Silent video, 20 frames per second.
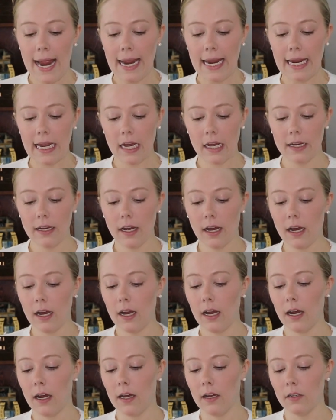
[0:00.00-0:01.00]
And
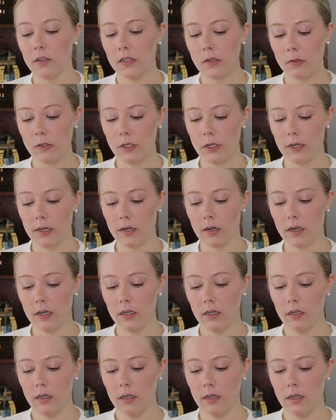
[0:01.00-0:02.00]
so turn it
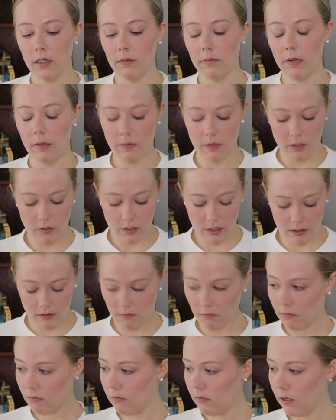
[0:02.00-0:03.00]
on. Maybe you
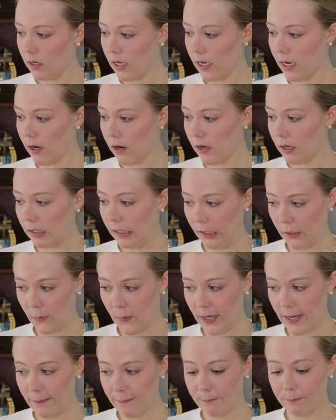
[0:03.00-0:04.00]
can hear it a little
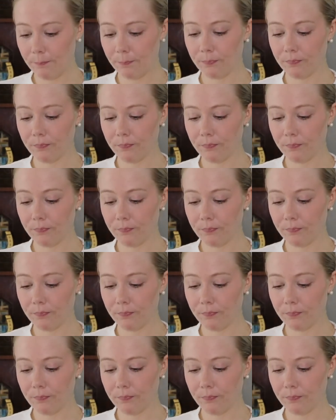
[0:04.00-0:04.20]
bit.